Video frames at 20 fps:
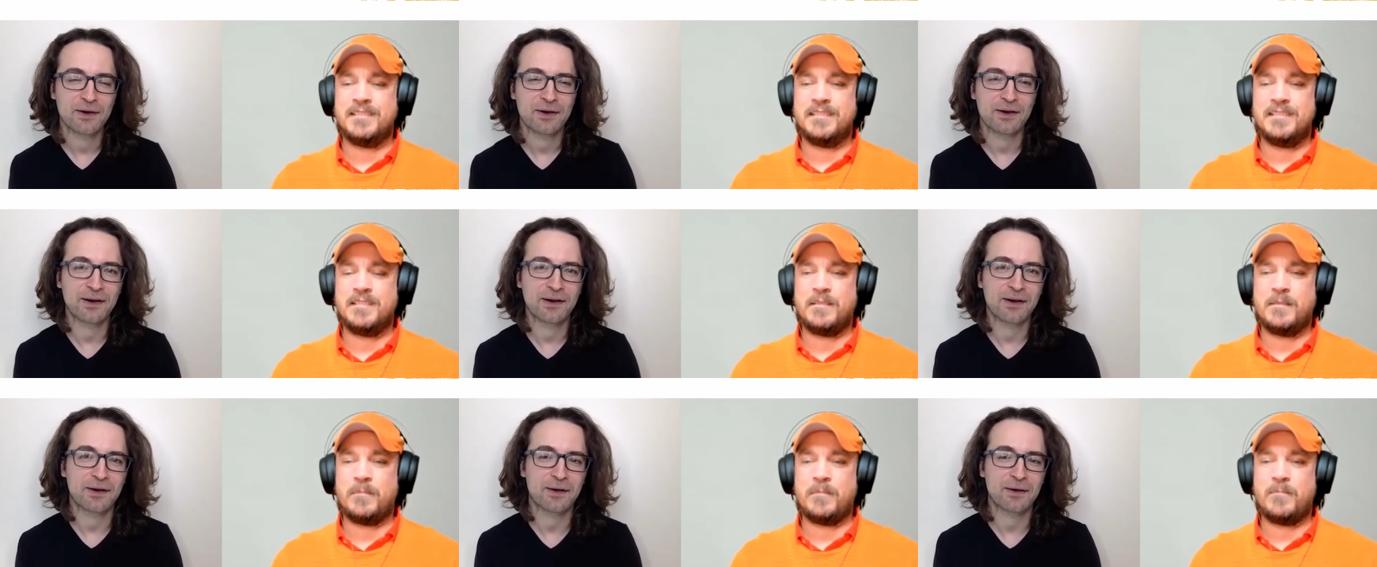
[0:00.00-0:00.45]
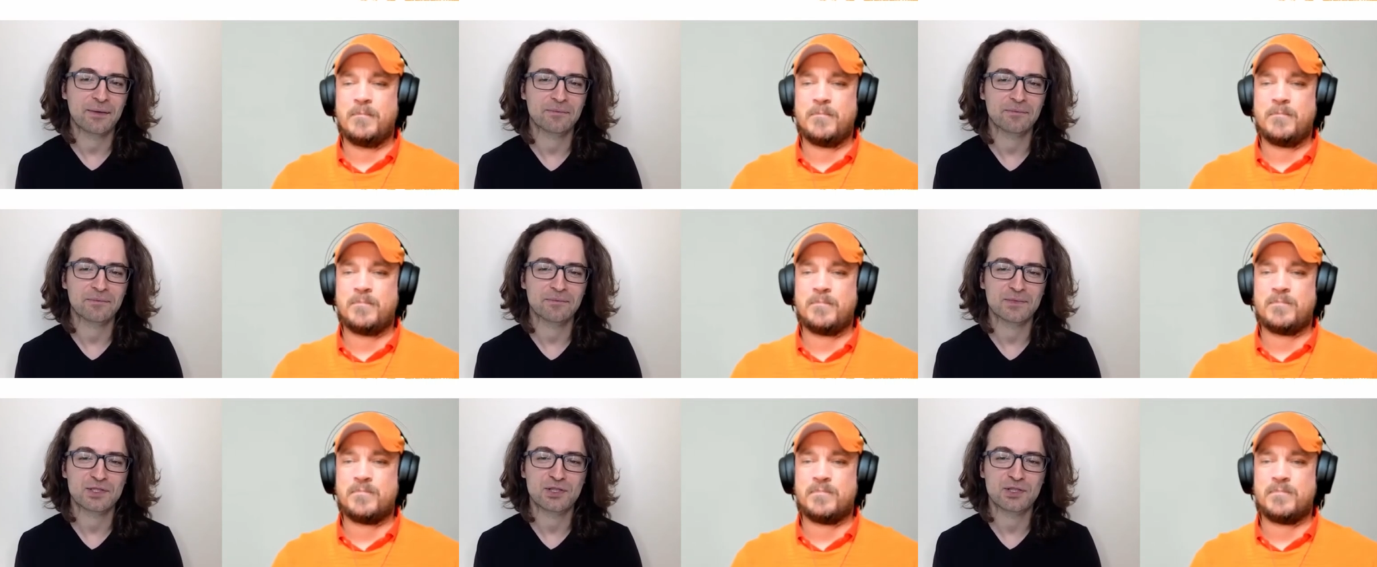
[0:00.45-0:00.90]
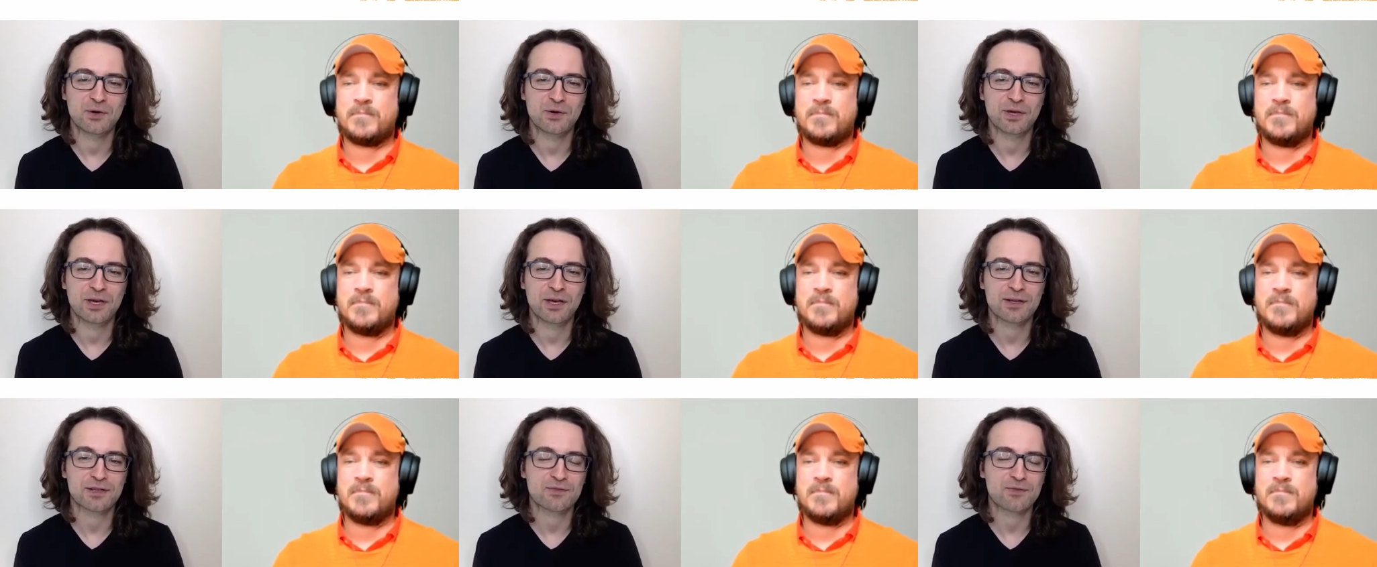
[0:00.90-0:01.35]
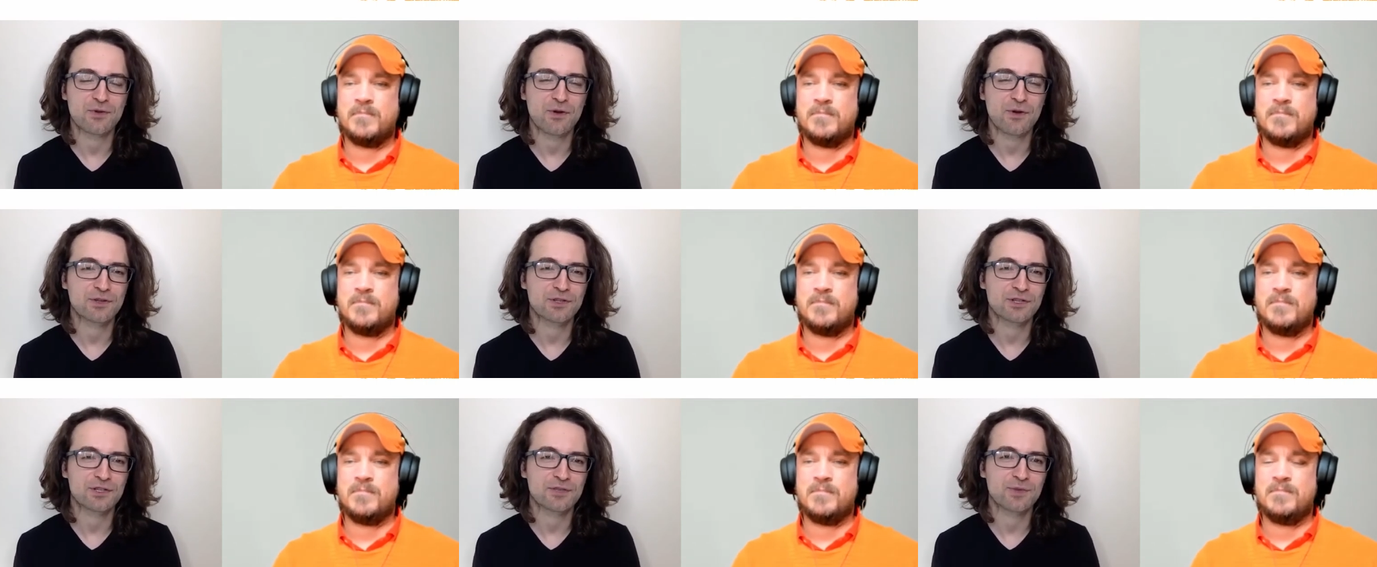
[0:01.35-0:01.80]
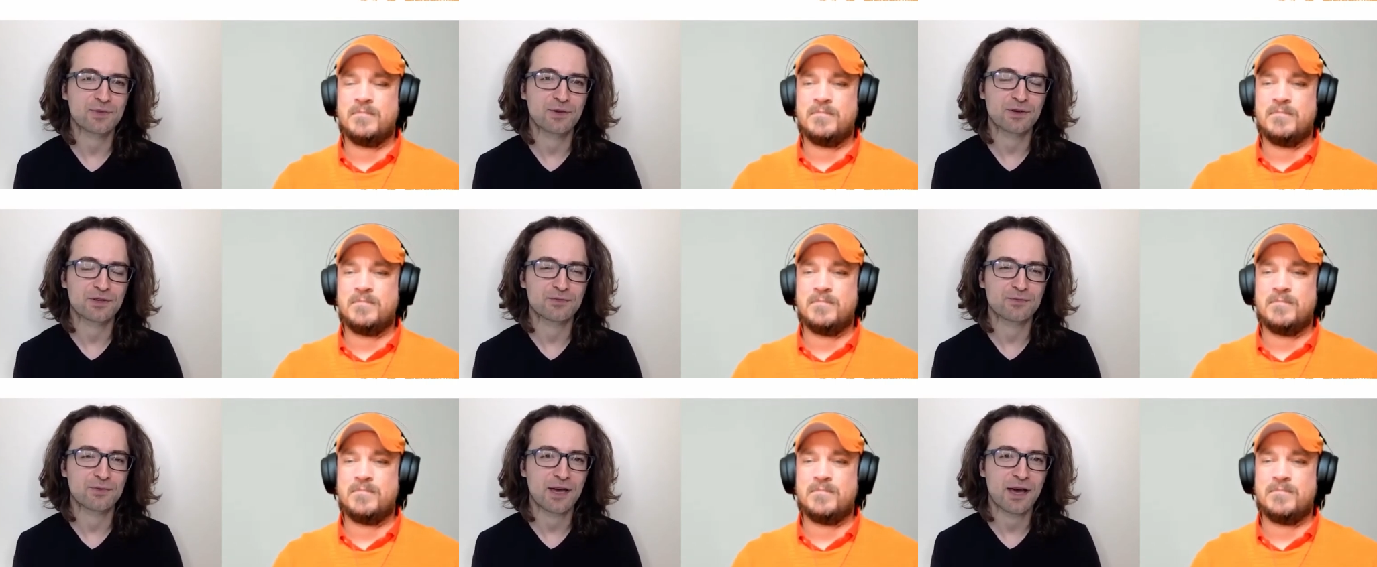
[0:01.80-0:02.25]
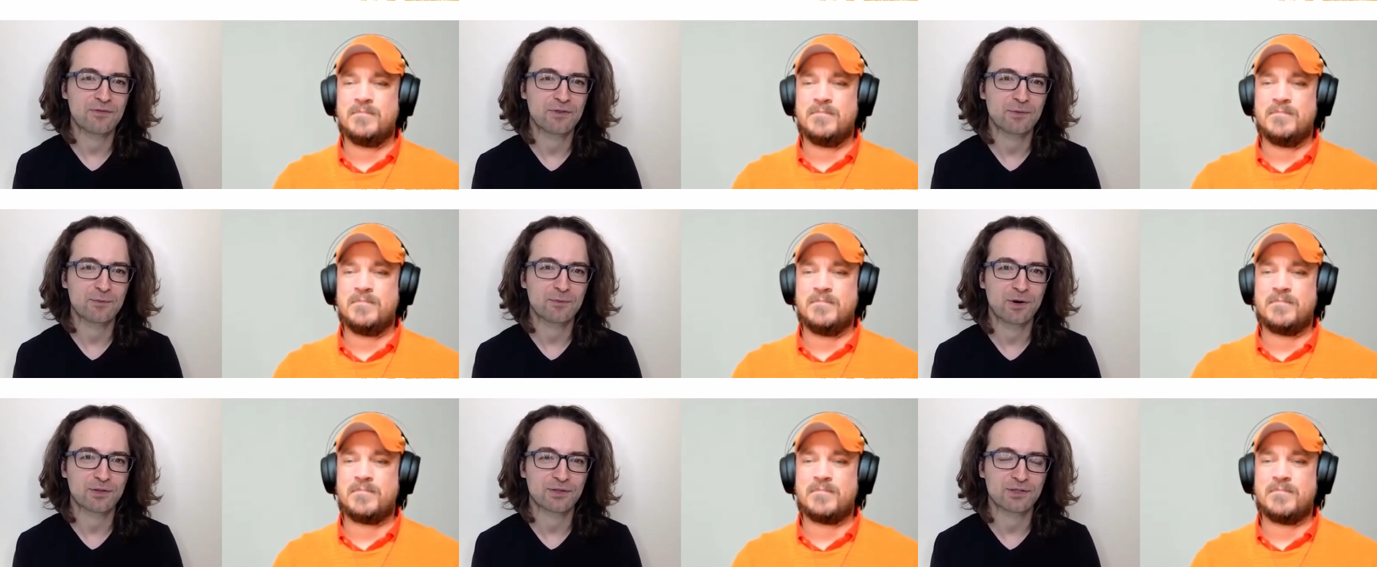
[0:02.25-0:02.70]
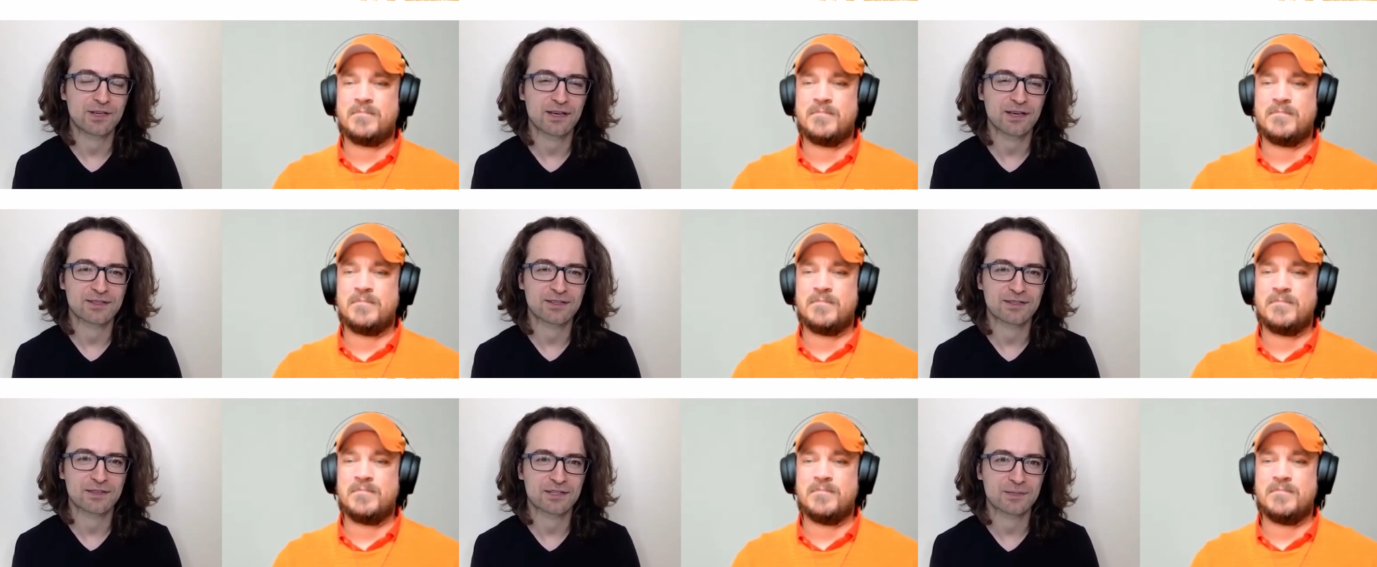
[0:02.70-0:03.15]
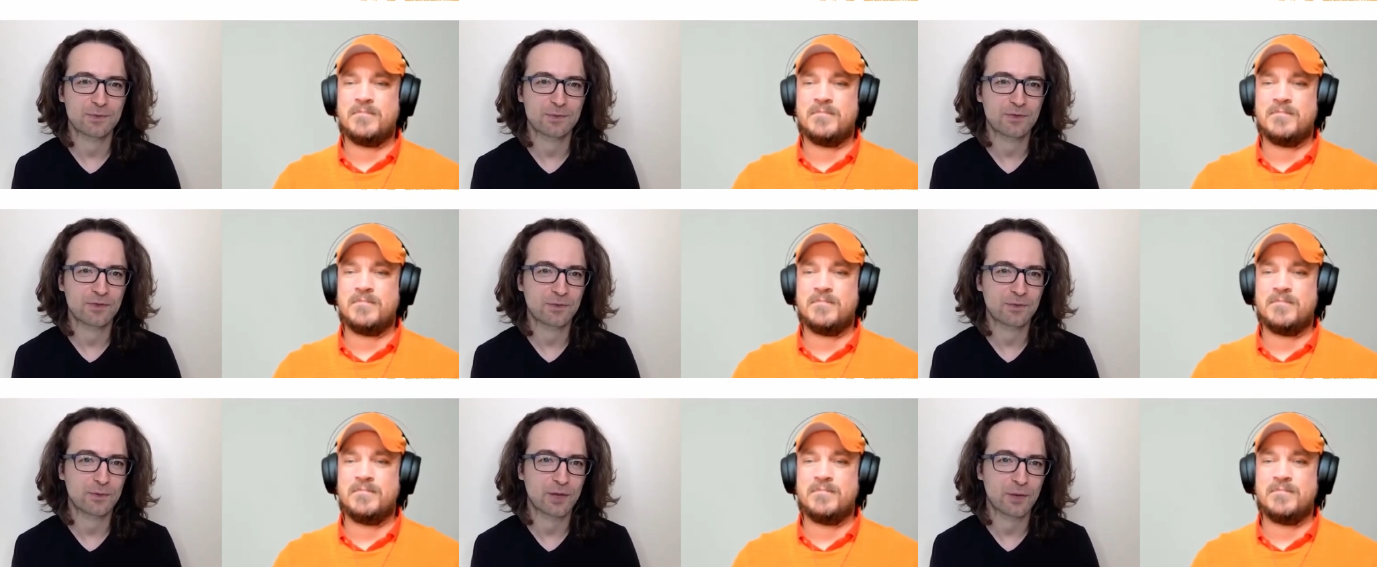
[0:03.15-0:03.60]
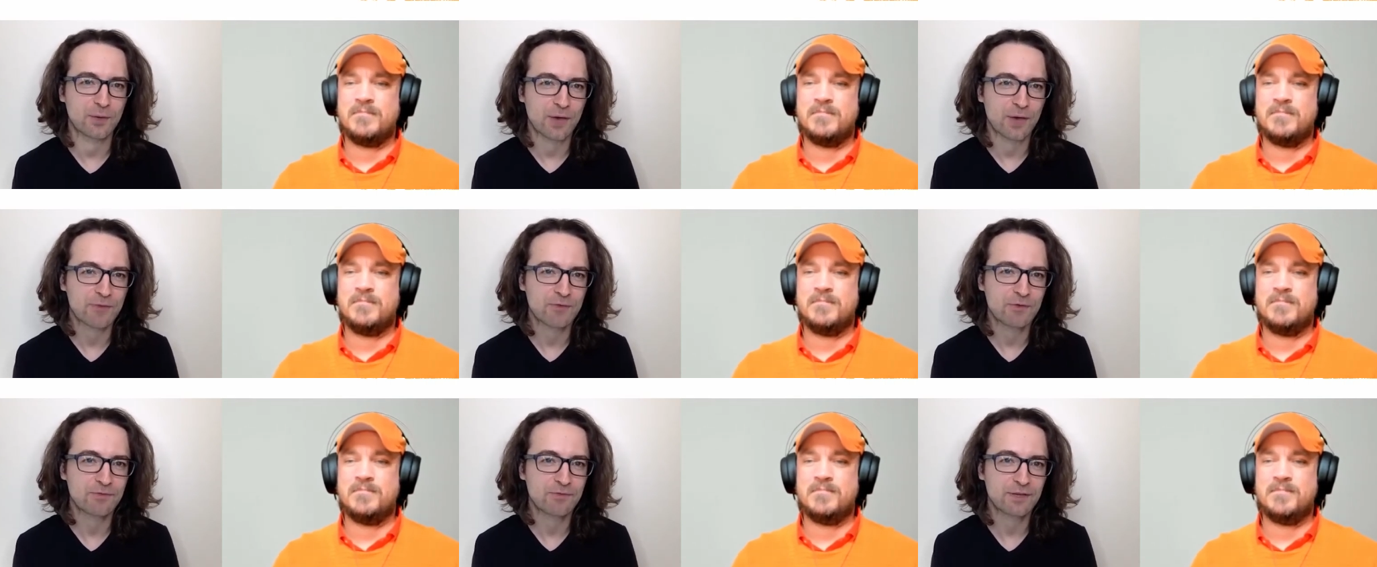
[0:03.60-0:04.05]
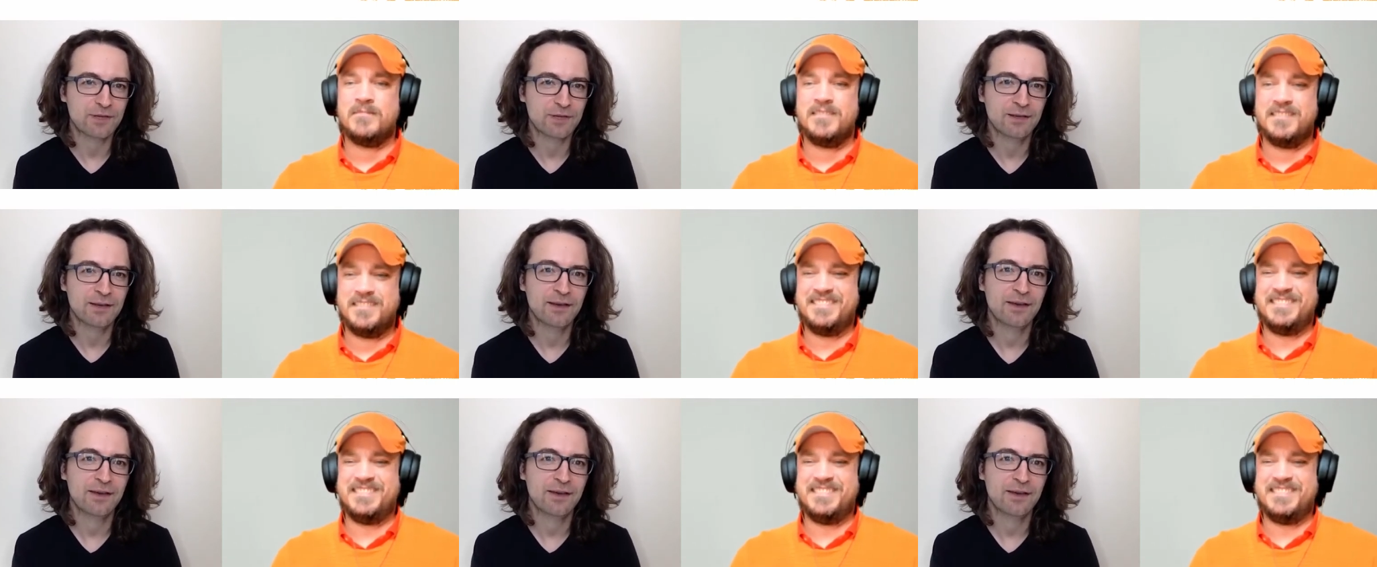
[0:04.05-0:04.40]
Speaker 1: um, don't get us wrong just because we have a podcast doesn't mean that we know everything